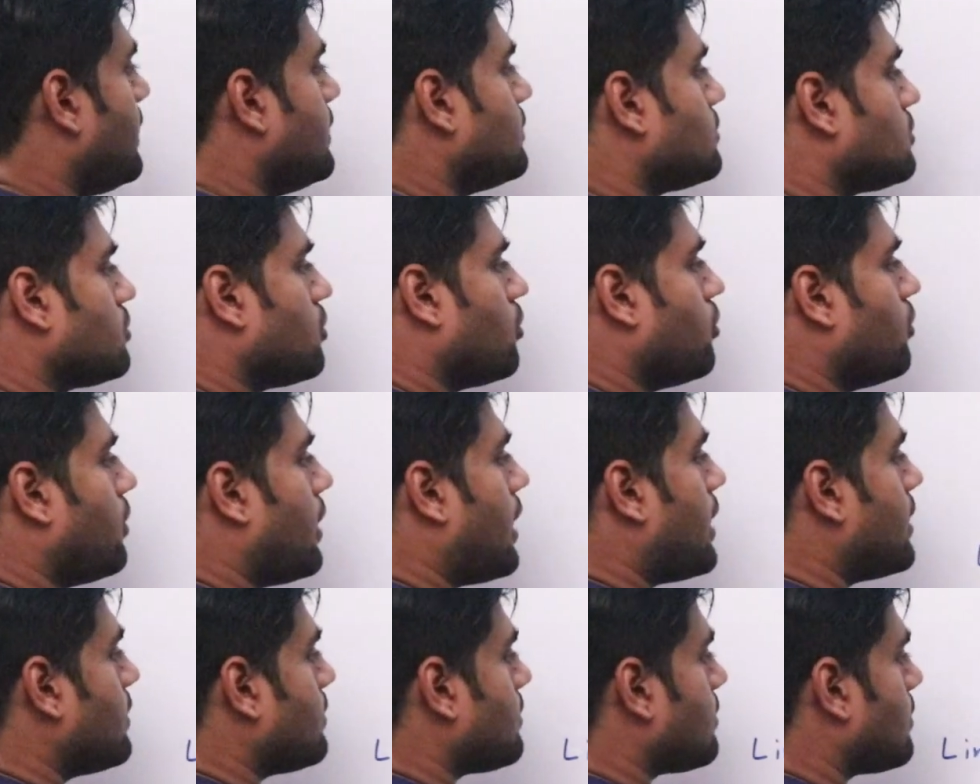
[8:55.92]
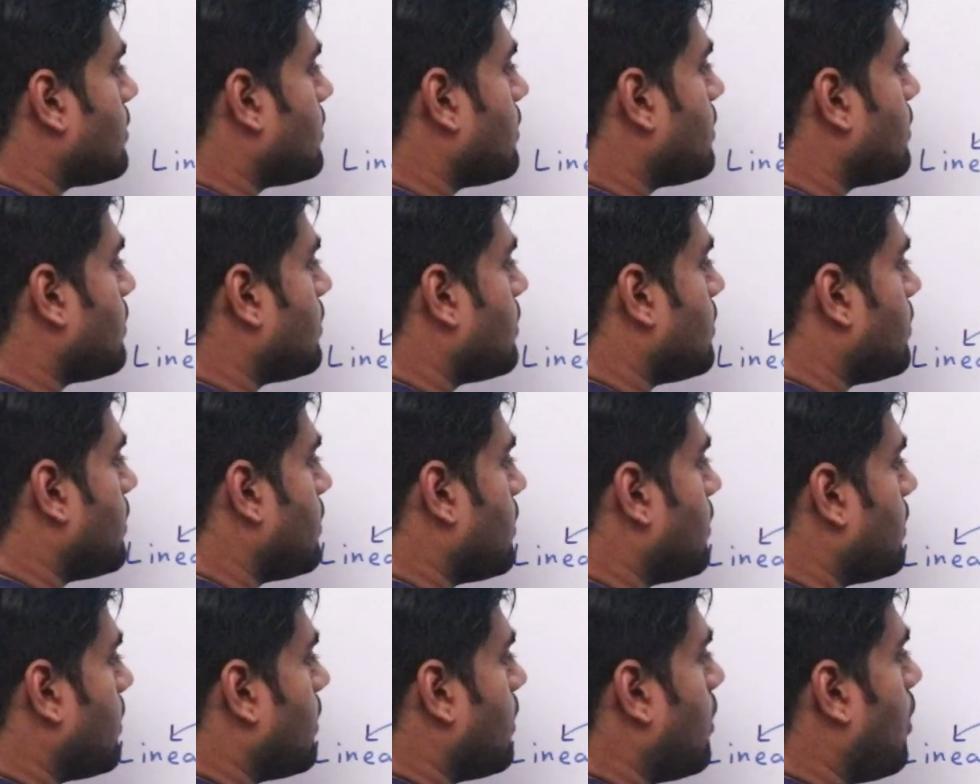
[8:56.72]
is known as
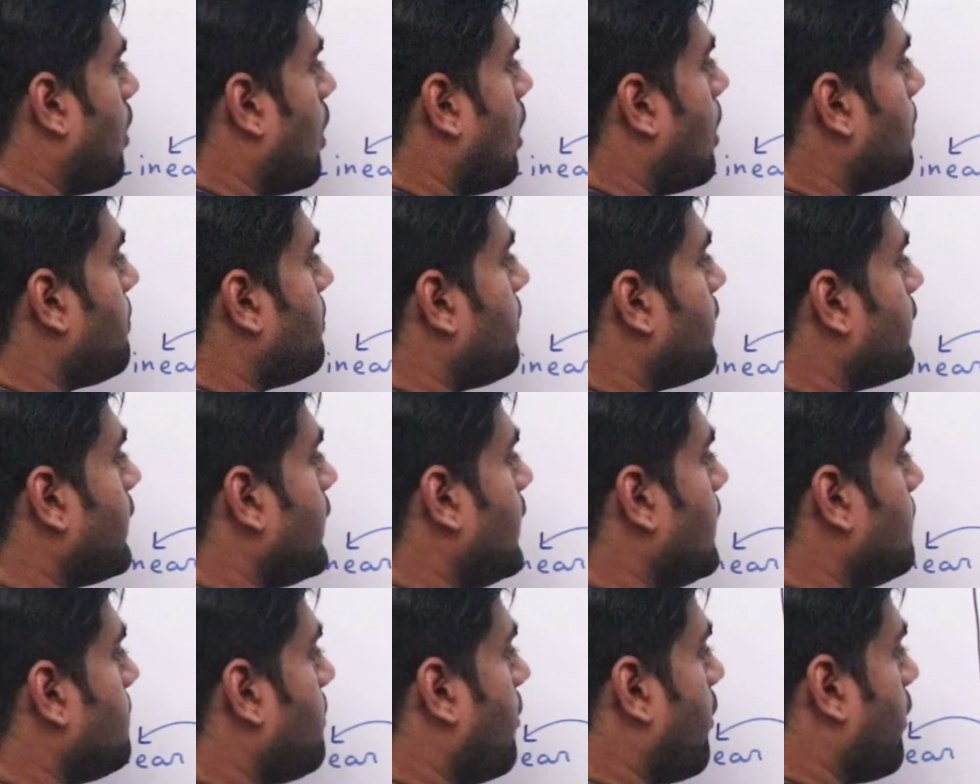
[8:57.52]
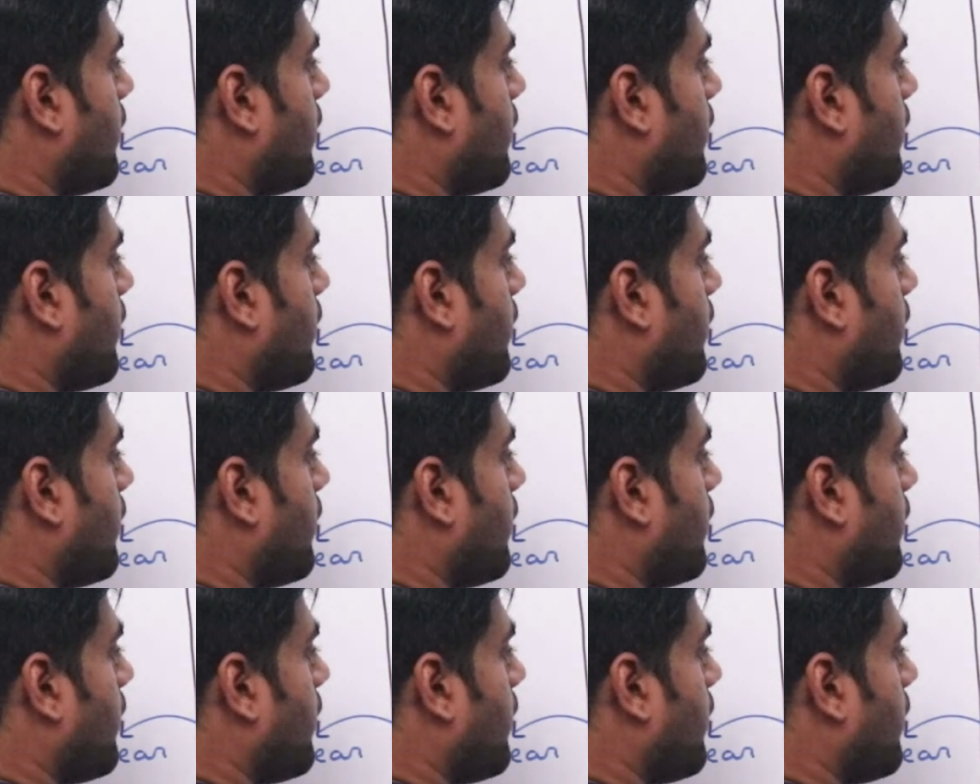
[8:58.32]
upper yield